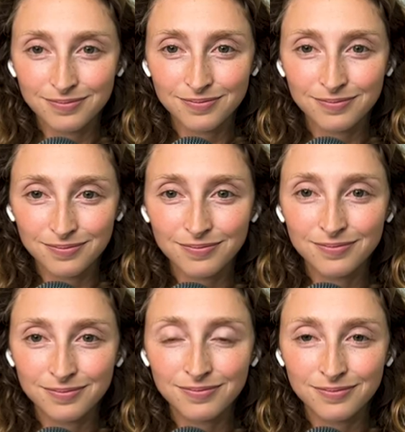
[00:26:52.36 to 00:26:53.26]

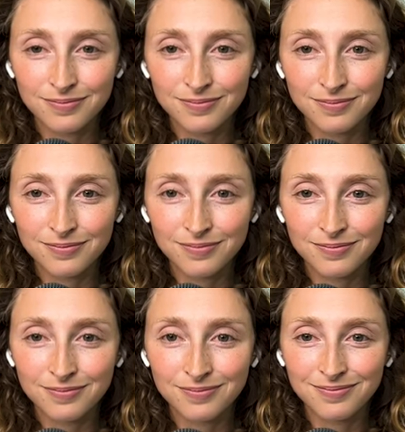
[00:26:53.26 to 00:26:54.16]

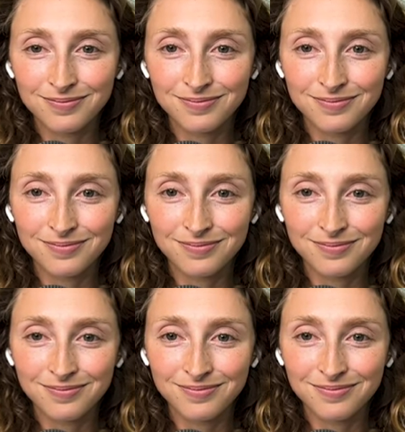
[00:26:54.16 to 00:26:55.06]

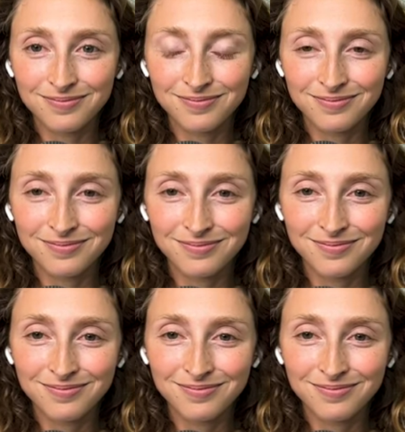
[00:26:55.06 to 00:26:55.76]
No words are spoken by the person on screen.